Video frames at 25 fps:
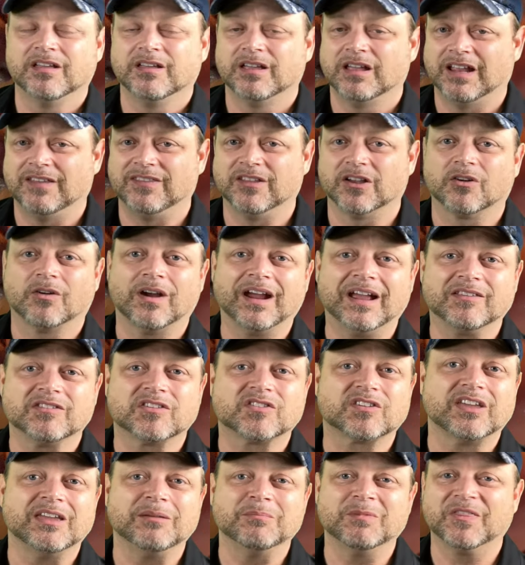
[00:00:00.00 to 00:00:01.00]
In the grand
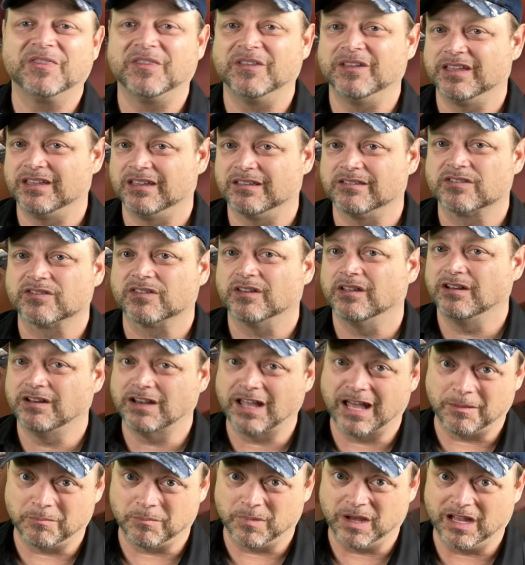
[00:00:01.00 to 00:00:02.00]
scheme of things,
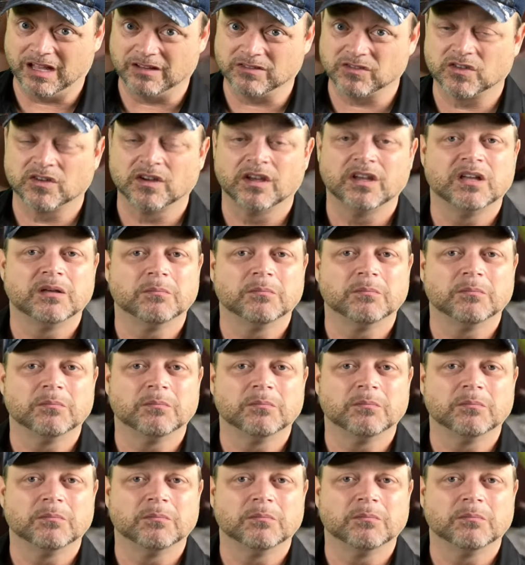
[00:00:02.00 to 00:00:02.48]
not much.